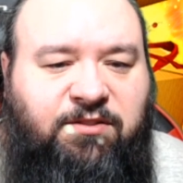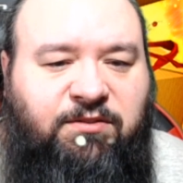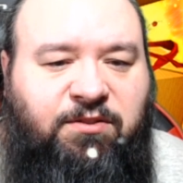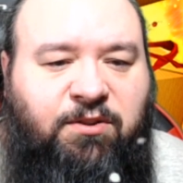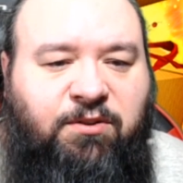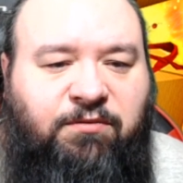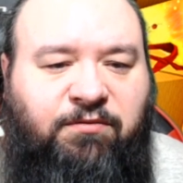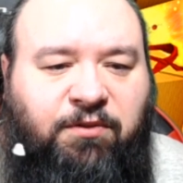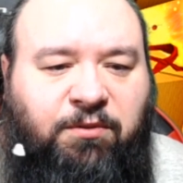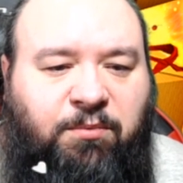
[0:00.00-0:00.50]
to
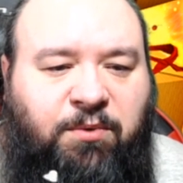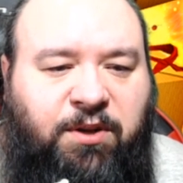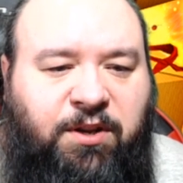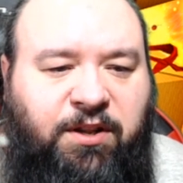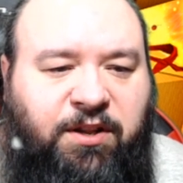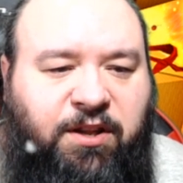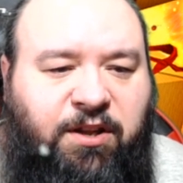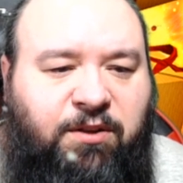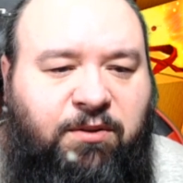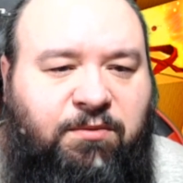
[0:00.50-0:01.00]
go for one
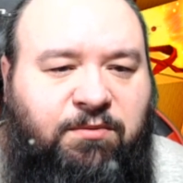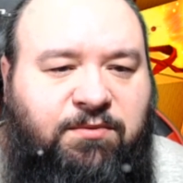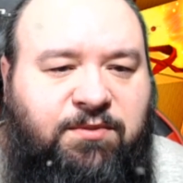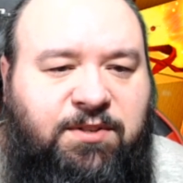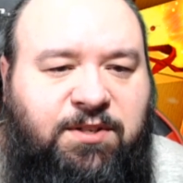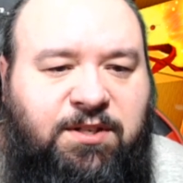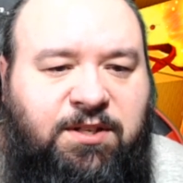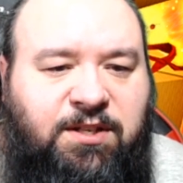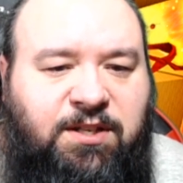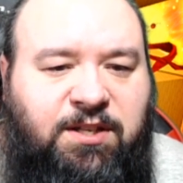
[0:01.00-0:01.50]
of
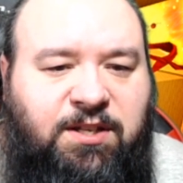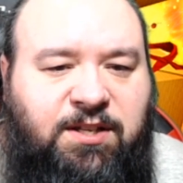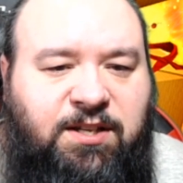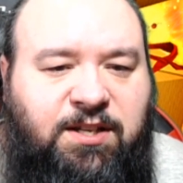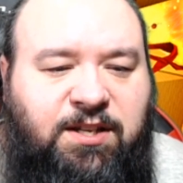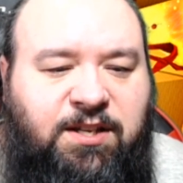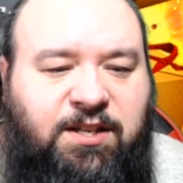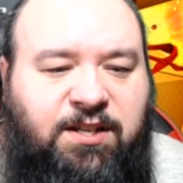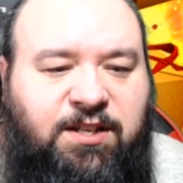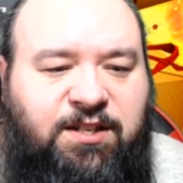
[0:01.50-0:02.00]
those.
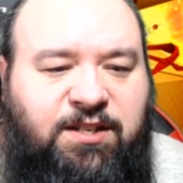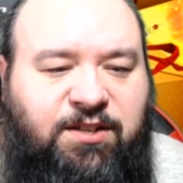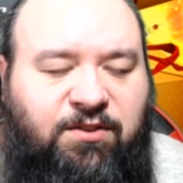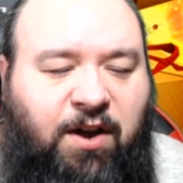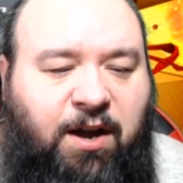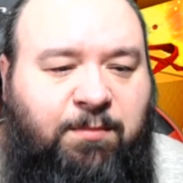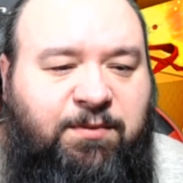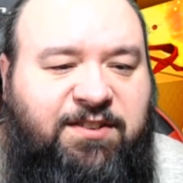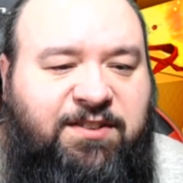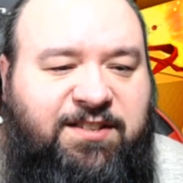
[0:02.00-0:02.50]
So
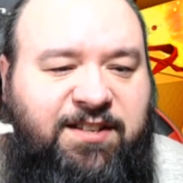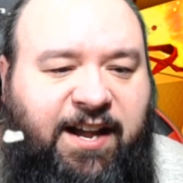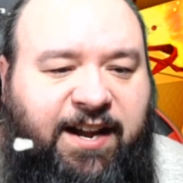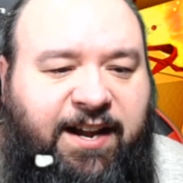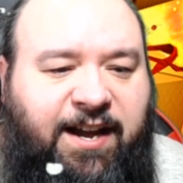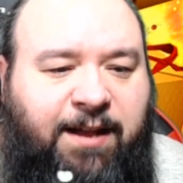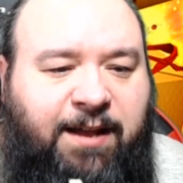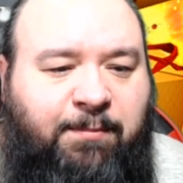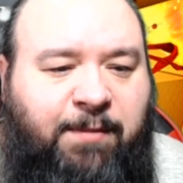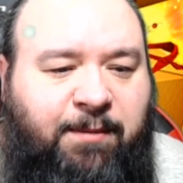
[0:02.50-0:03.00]
obviously I
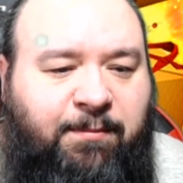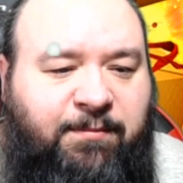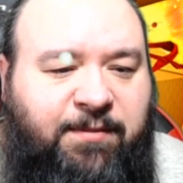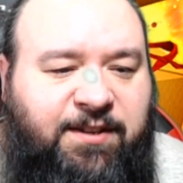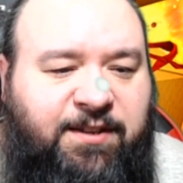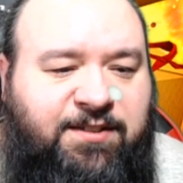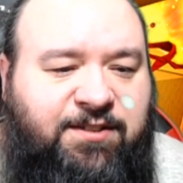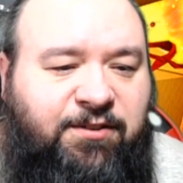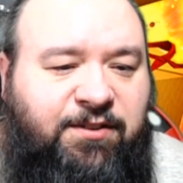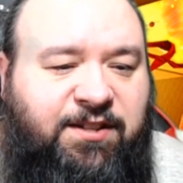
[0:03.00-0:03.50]
got my
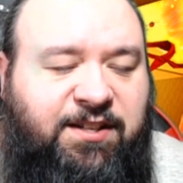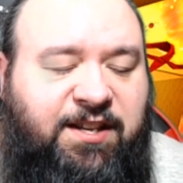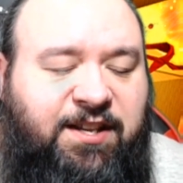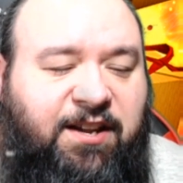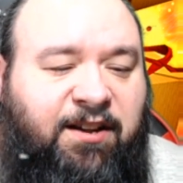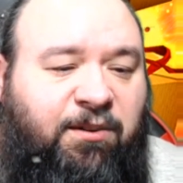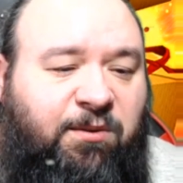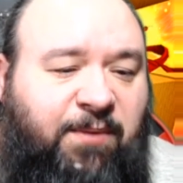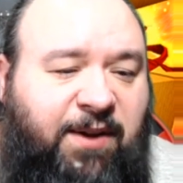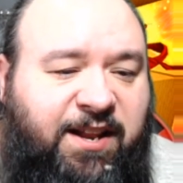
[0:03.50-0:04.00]
Mister T
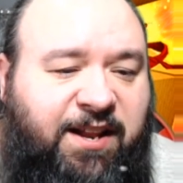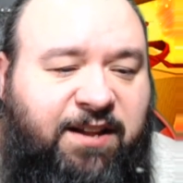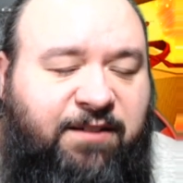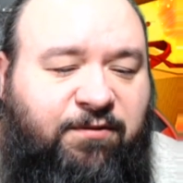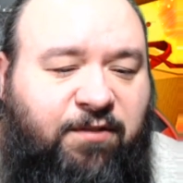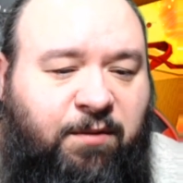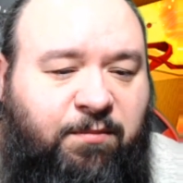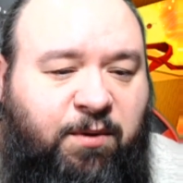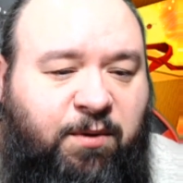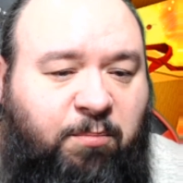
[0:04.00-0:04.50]
already
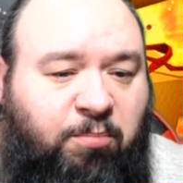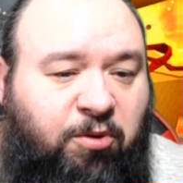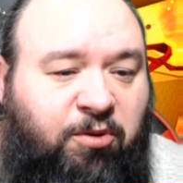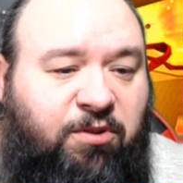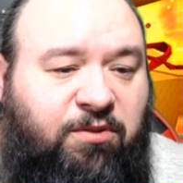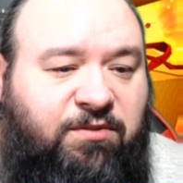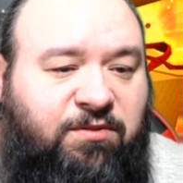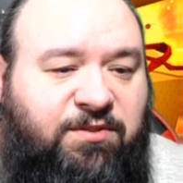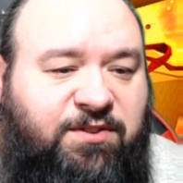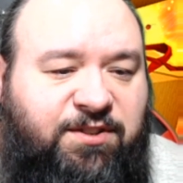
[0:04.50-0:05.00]
from the
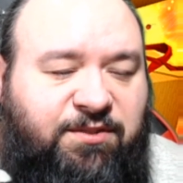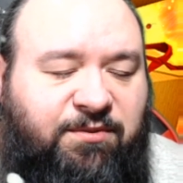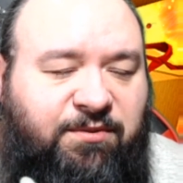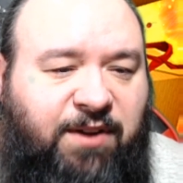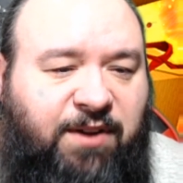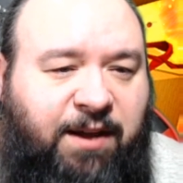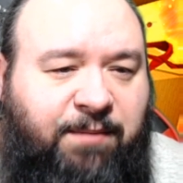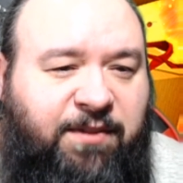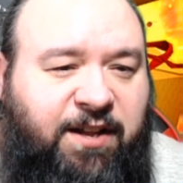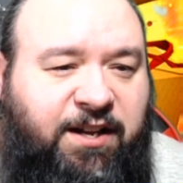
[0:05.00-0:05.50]
poll, so
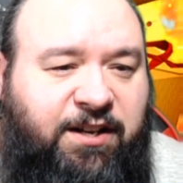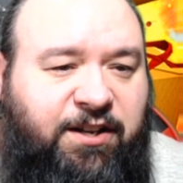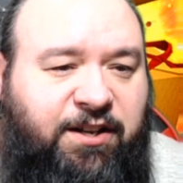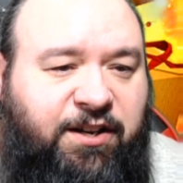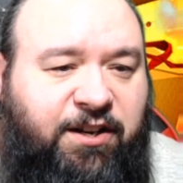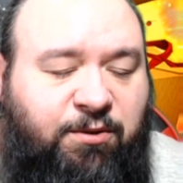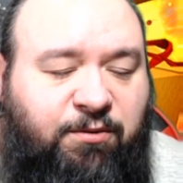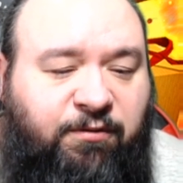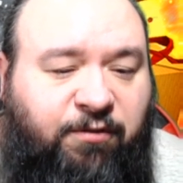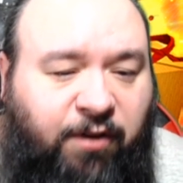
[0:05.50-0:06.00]
I'm not going
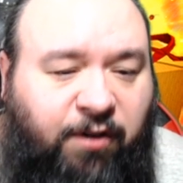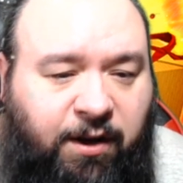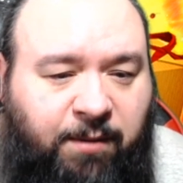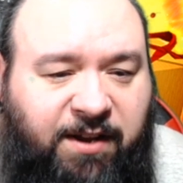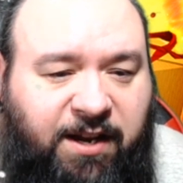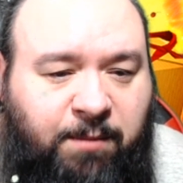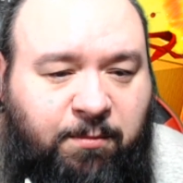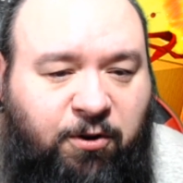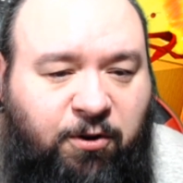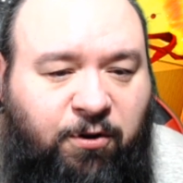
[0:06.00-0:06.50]
to go for him
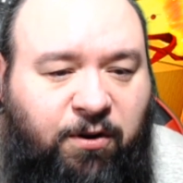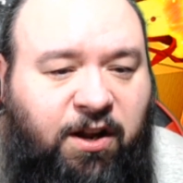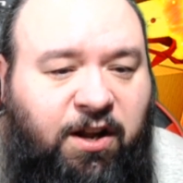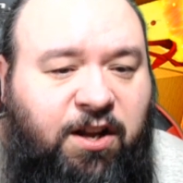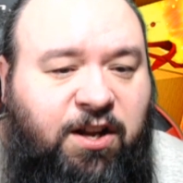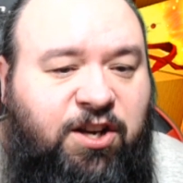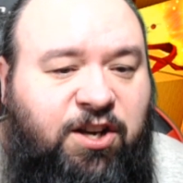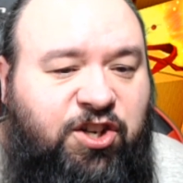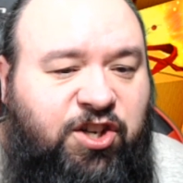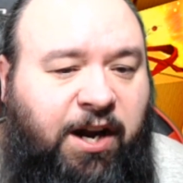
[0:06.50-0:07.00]
anymore.
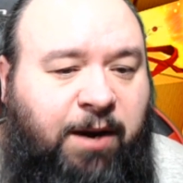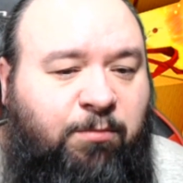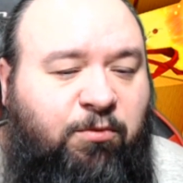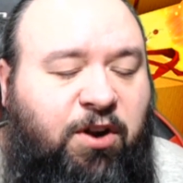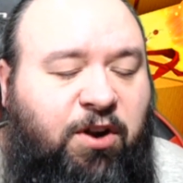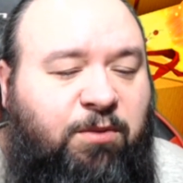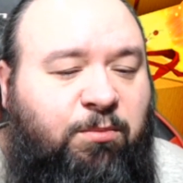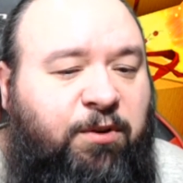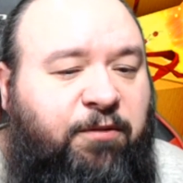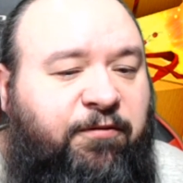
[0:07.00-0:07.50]

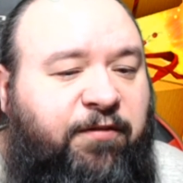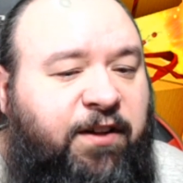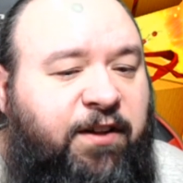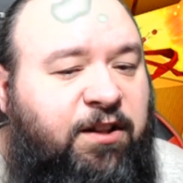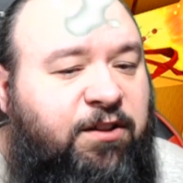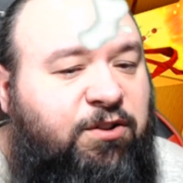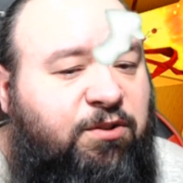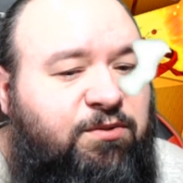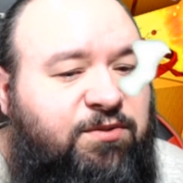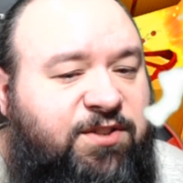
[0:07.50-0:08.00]
Shamrock would
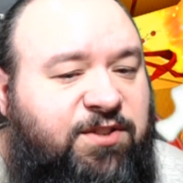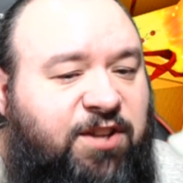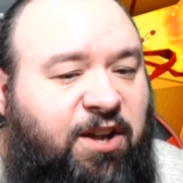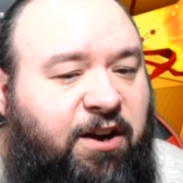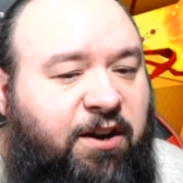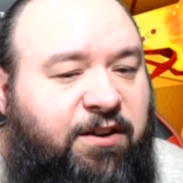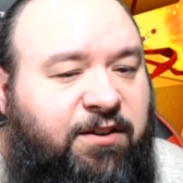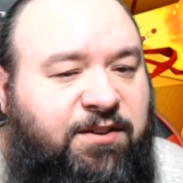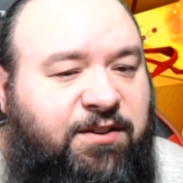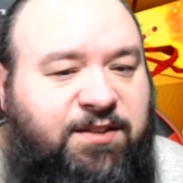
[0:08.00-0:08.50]
fill two
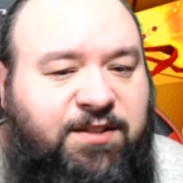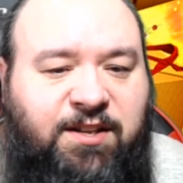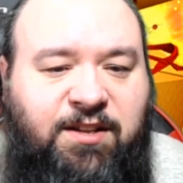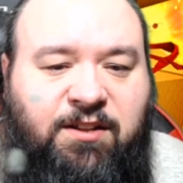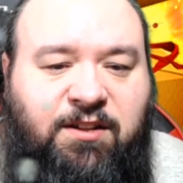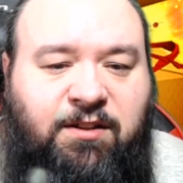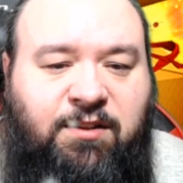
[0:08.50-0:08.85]
stars.